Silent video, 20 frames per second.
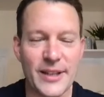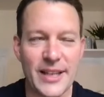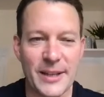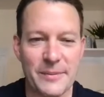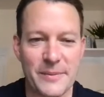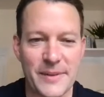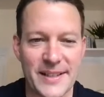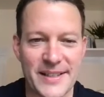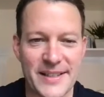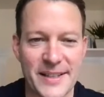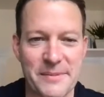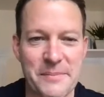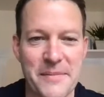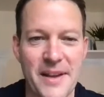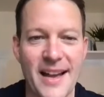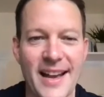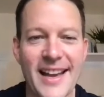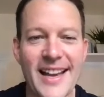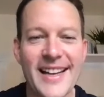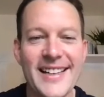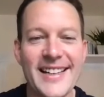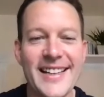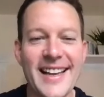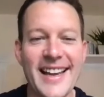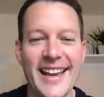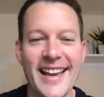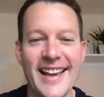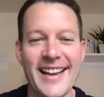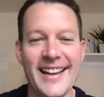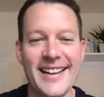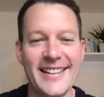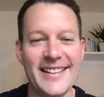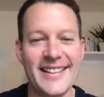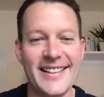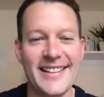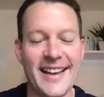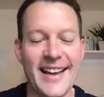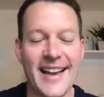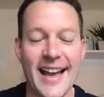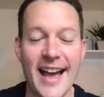keep this in mind, and
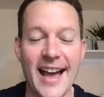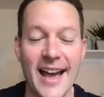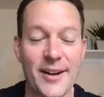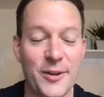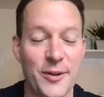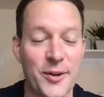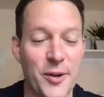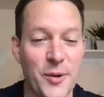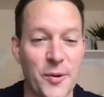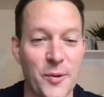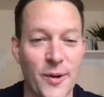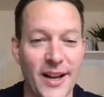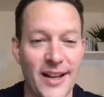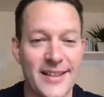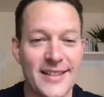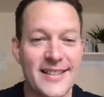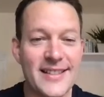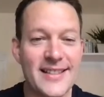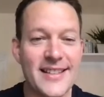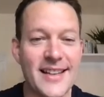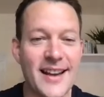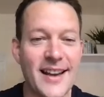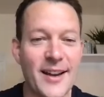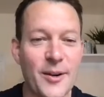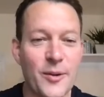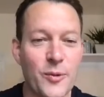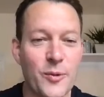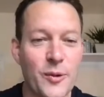I don't know what we'll